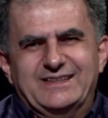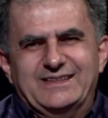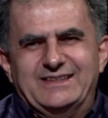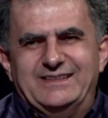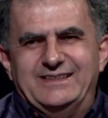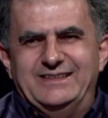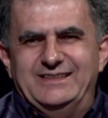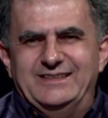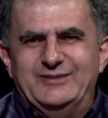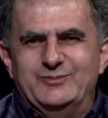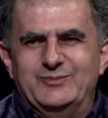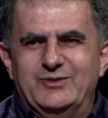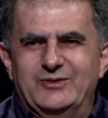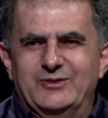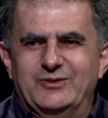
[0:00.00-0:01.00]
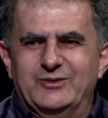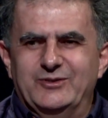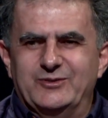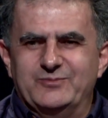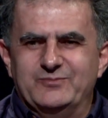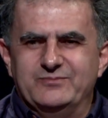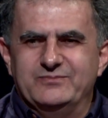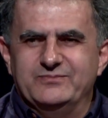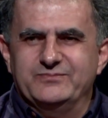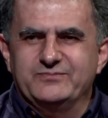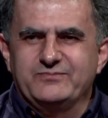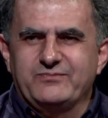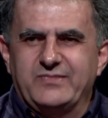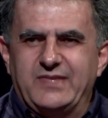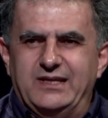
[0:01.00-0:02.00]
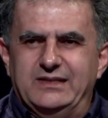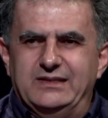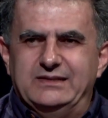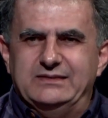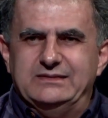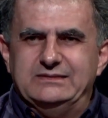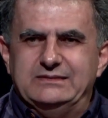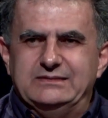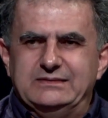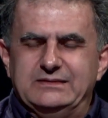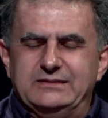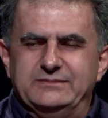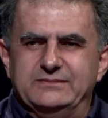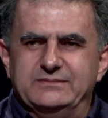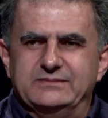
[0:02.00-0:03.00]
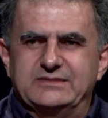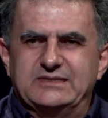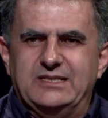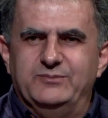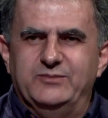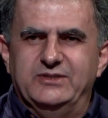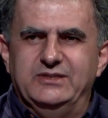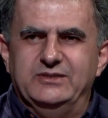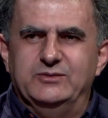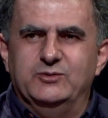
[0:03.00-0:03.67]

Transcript: Uh, more um, somebody who